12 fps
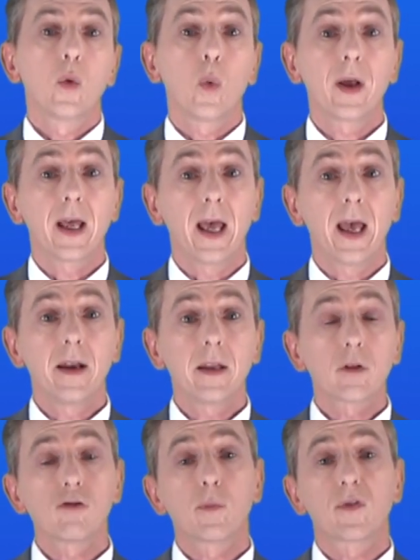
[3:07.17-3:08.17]
When
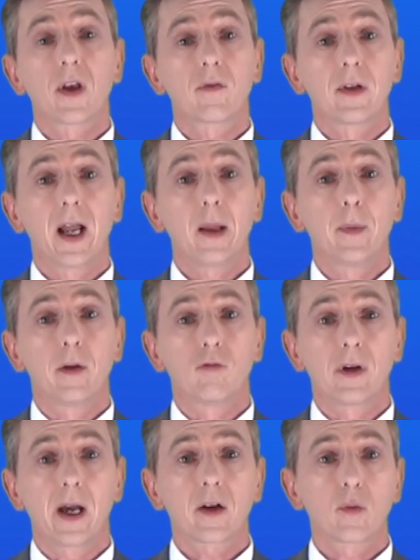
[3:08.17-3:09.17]
any group 7 element
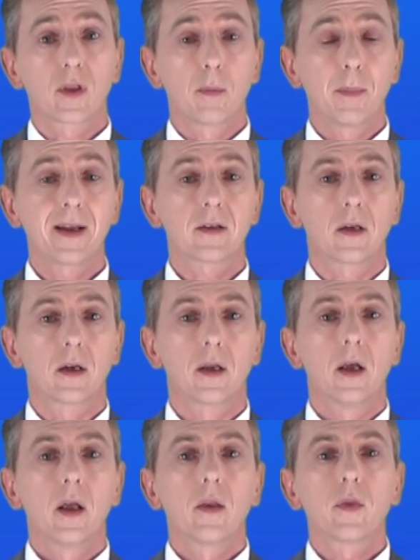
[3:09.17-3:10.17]
reacts with a metal,
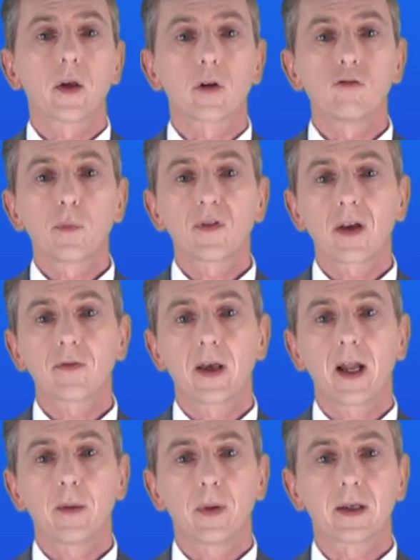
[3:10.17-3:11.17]
the group 7
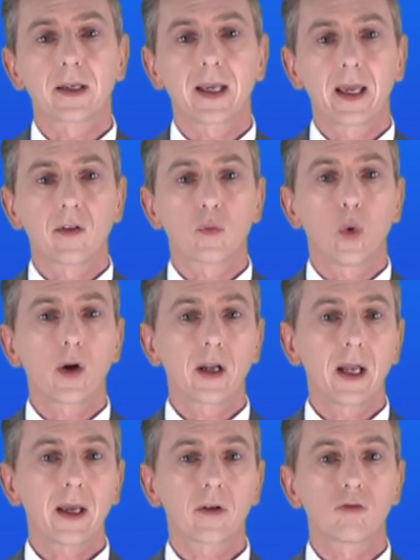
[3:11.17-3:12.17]
element gains one
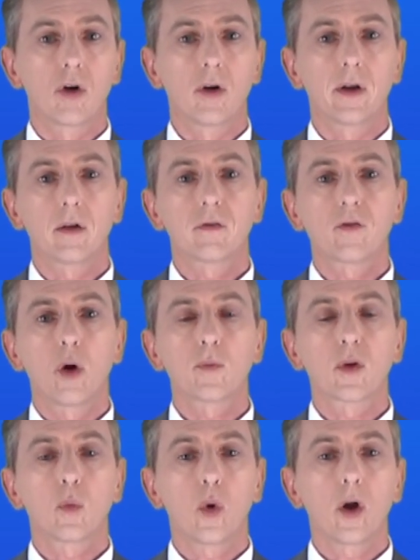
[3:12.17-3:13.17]
electron and
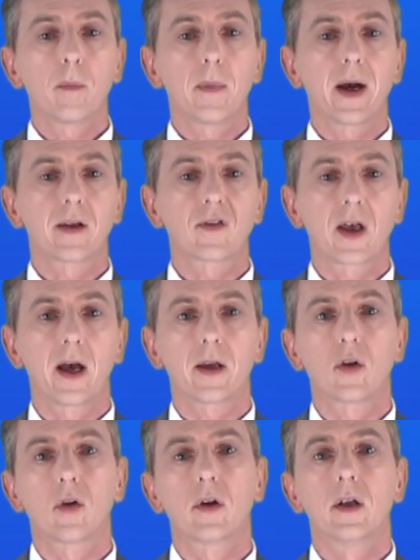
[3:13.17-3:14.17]
forms a 1 minus
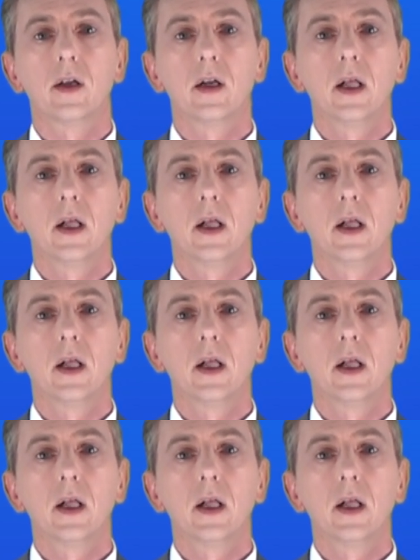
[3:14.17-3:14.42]
ion.